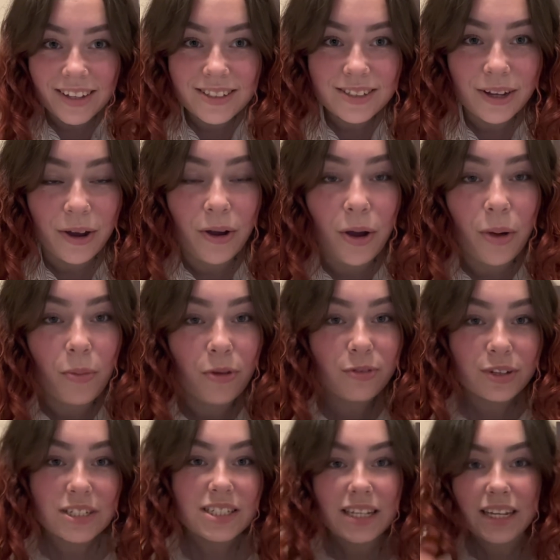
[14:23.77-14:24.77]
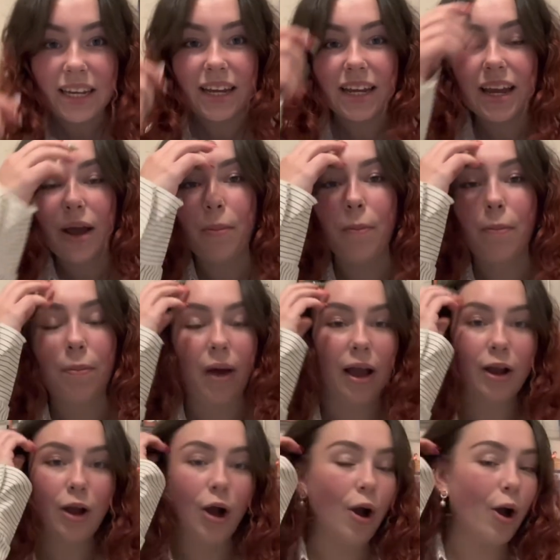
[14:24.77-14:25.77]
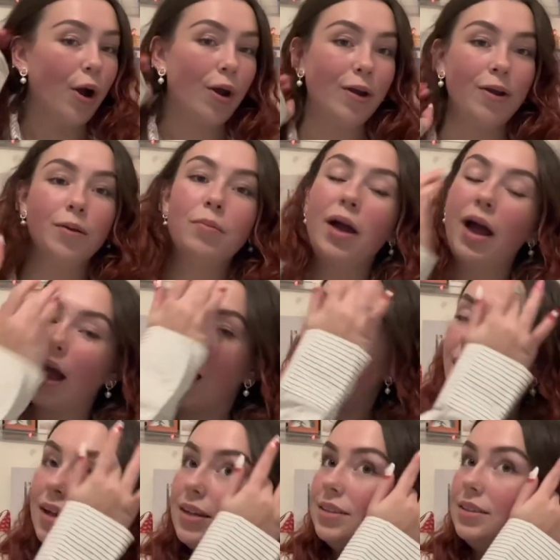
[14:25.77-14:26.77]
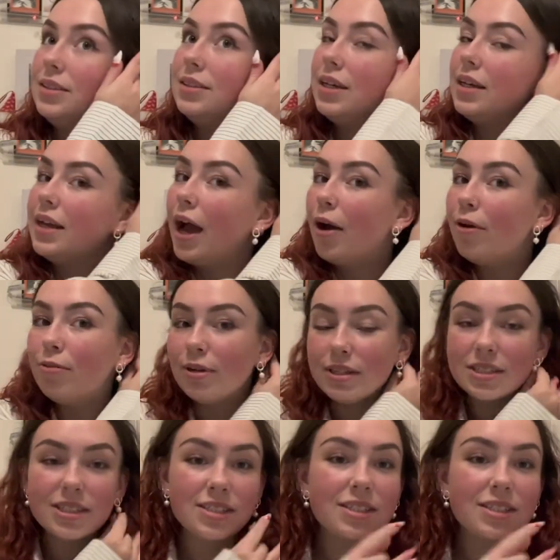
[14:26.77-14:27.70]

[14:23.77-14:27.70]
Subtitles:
so I'm obviously back home, and yeah, we